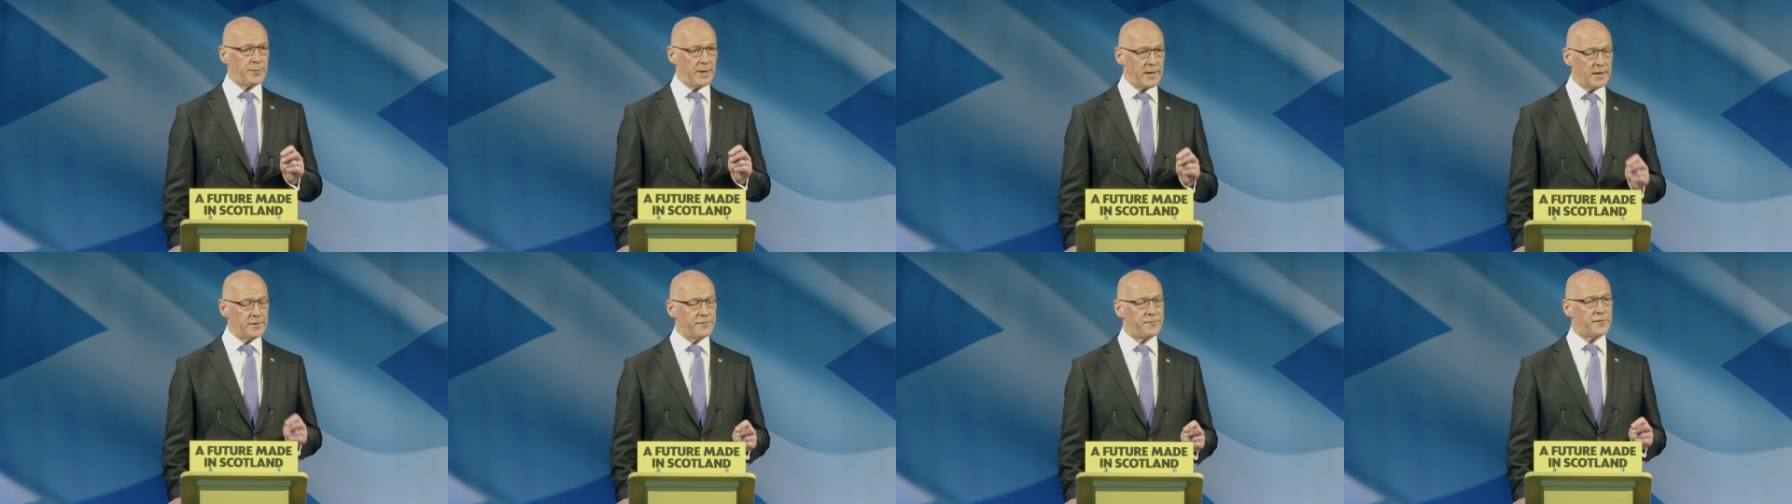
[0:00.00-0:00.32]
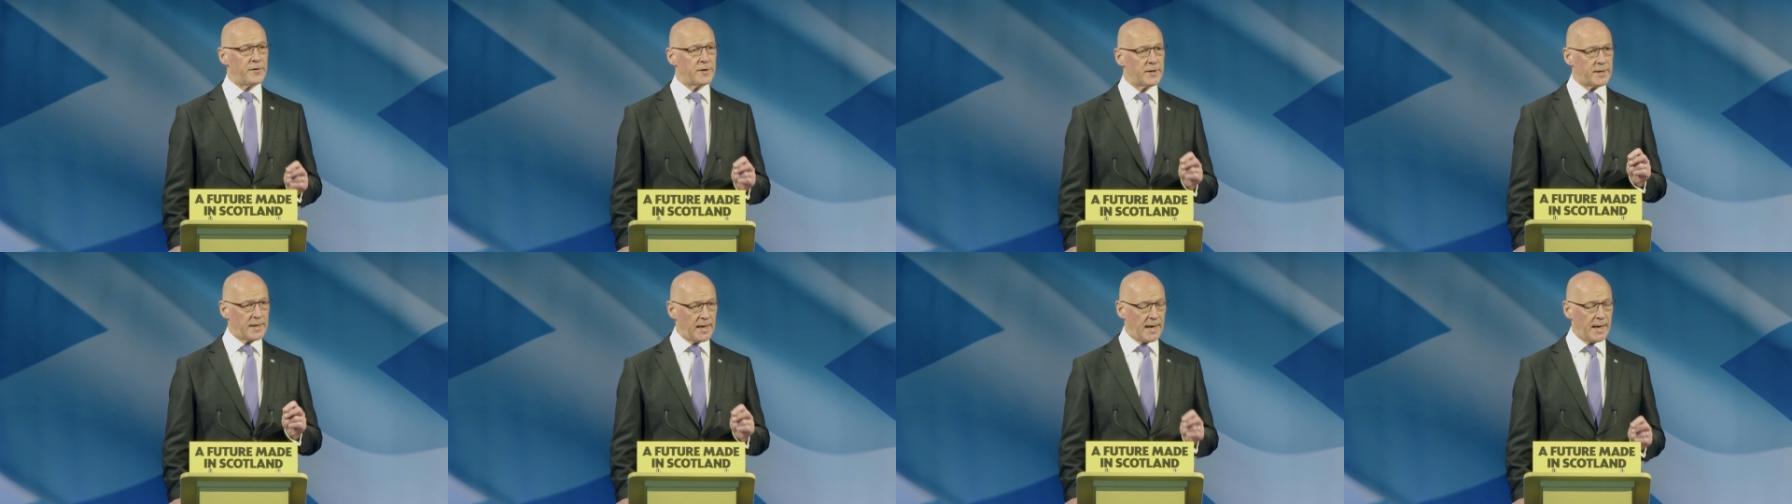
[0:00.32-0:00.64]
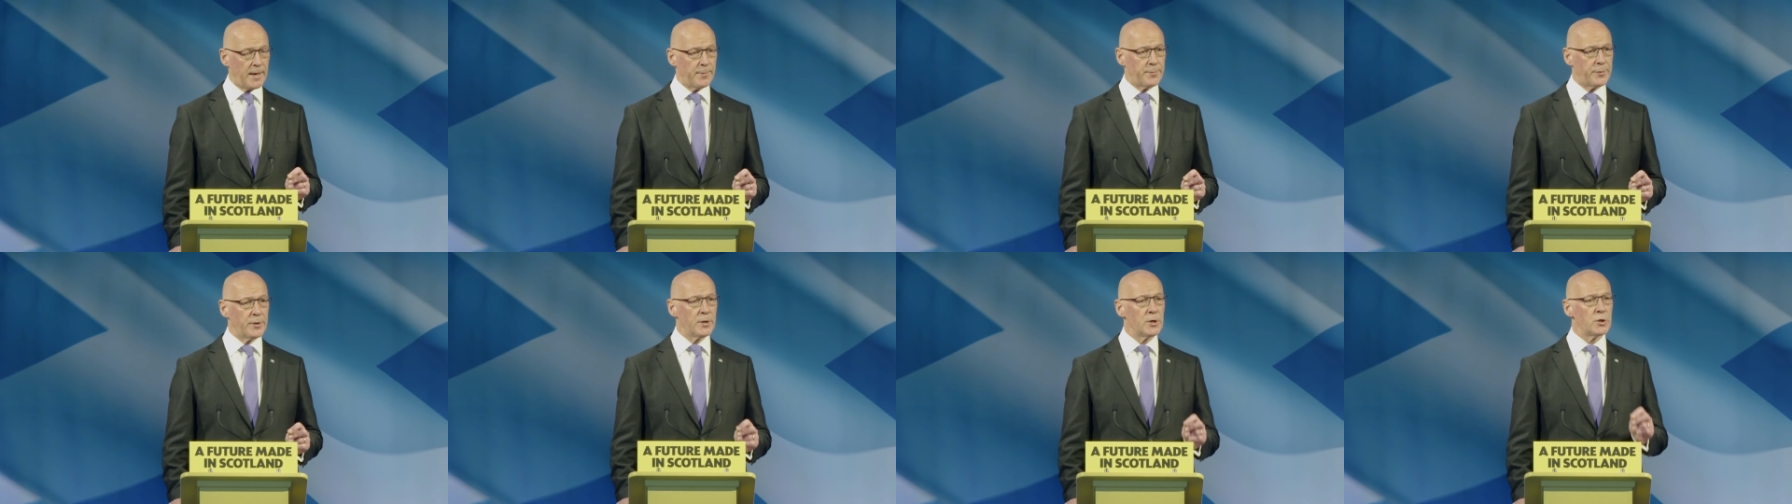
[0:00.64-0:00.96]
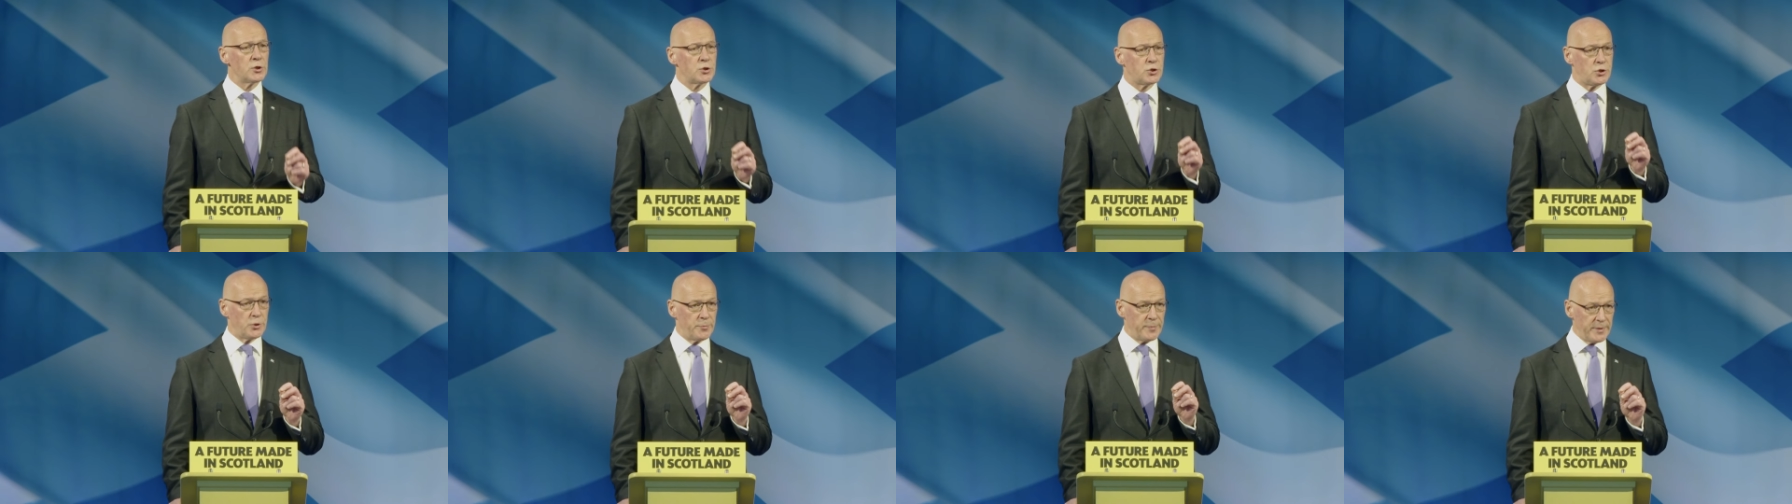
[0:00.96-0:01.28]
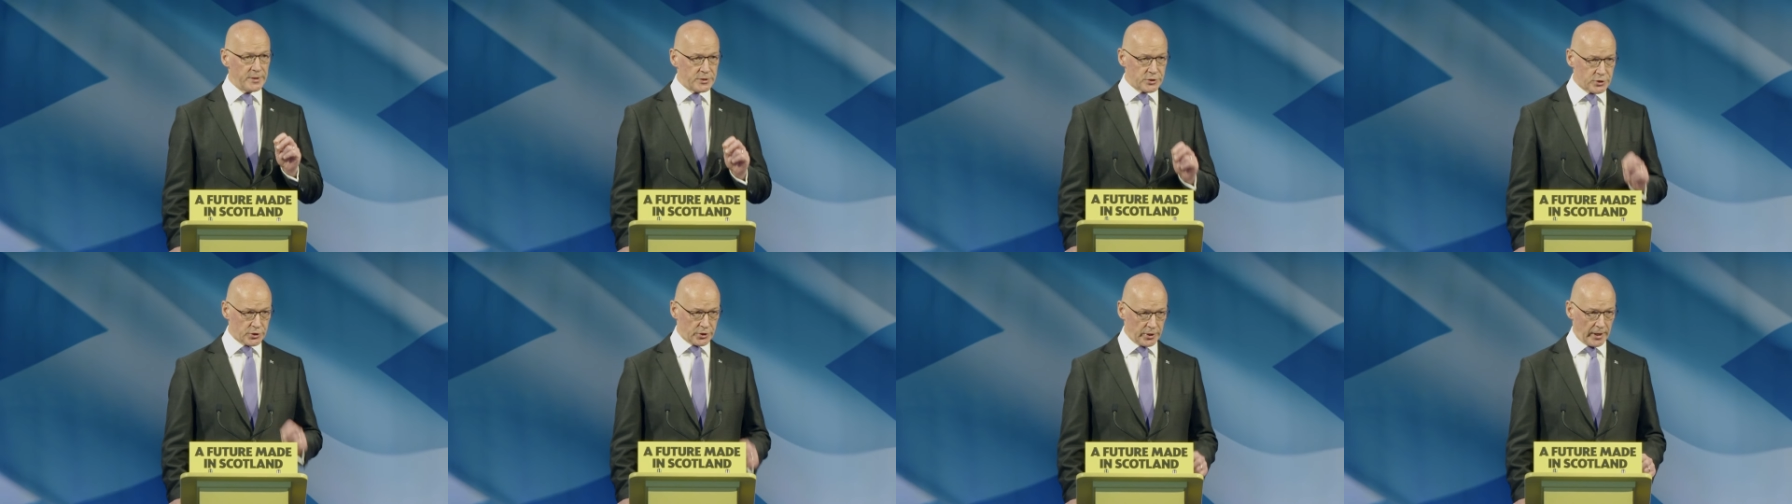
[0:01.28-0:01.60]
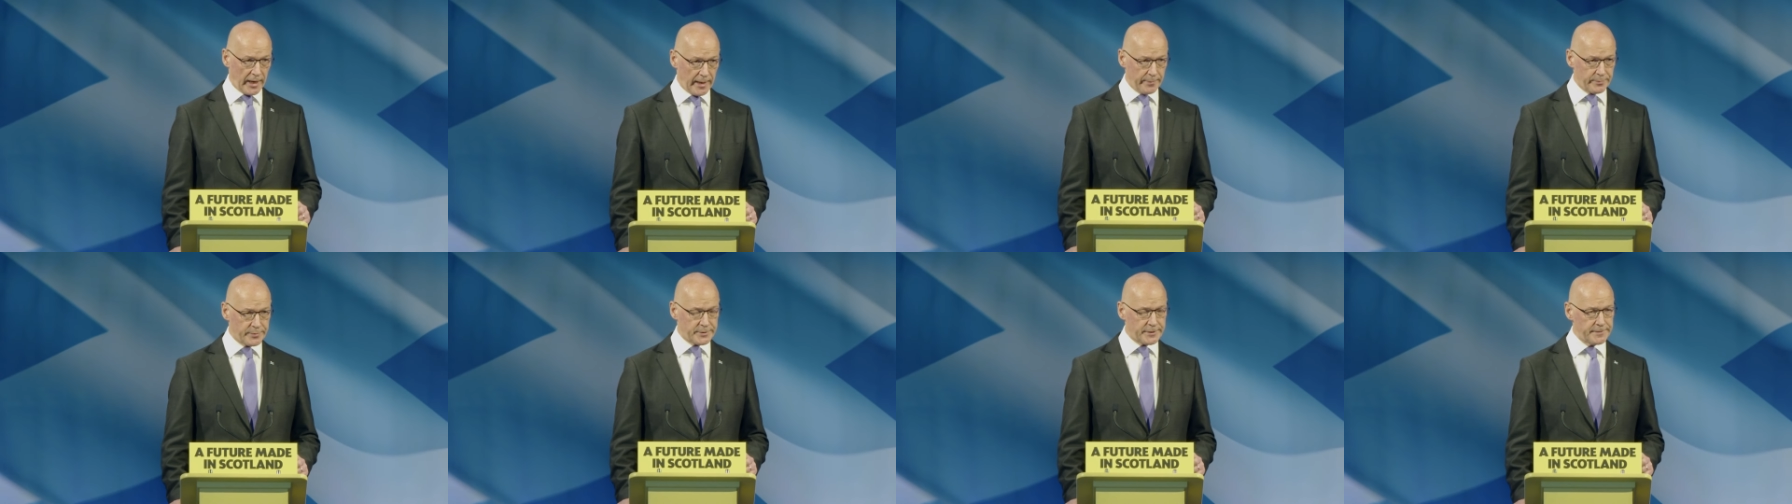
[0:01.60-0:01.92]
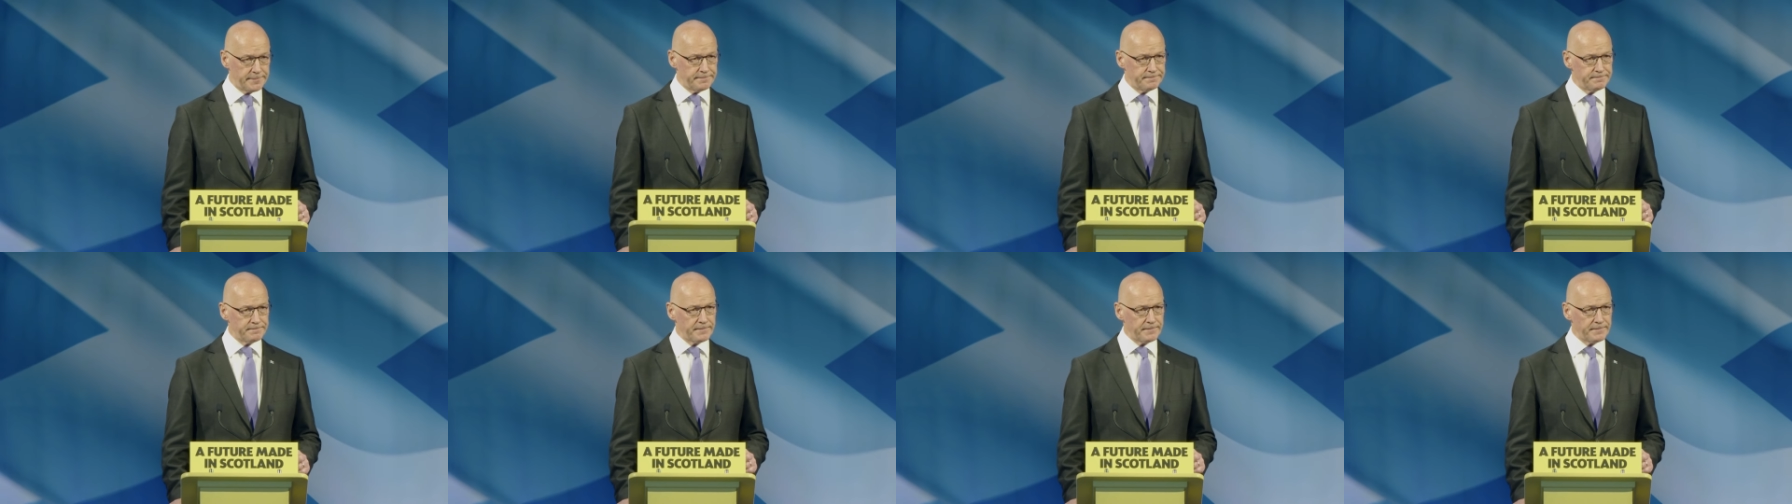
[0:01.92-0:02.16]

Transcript: benefit cap to be scrapped.